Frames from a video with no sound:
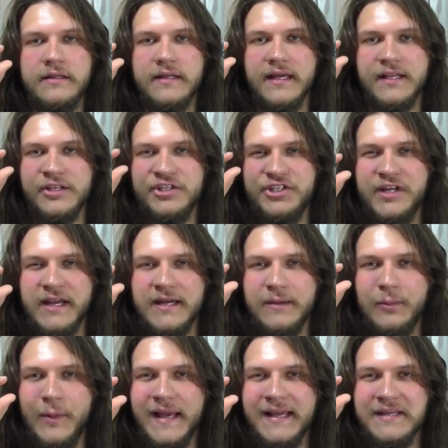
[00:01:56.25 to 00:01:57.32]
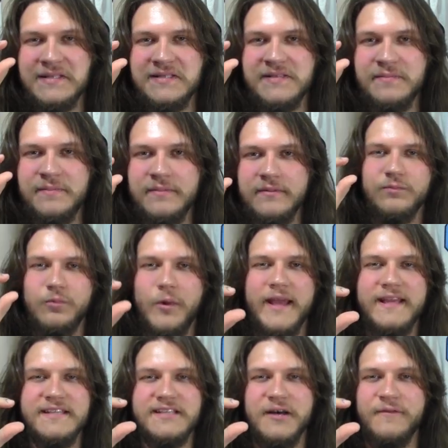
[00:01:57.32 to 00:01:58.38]
like chick wings
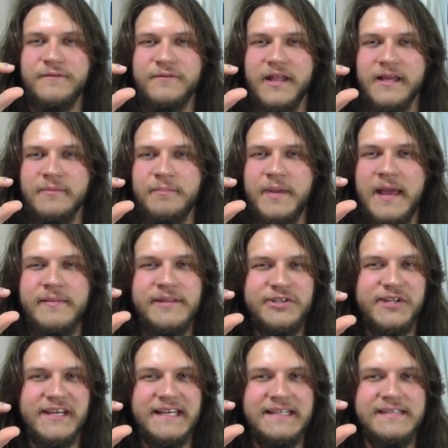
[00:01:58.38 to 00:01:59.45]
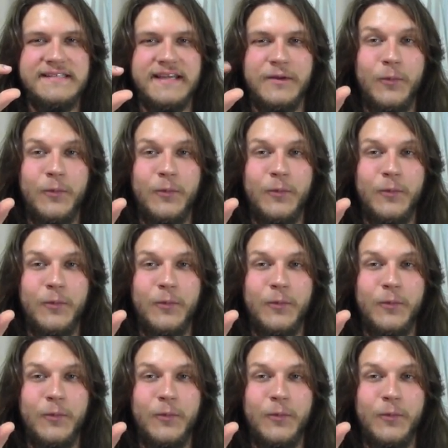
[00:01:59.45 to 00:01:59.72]
of like baby chickens,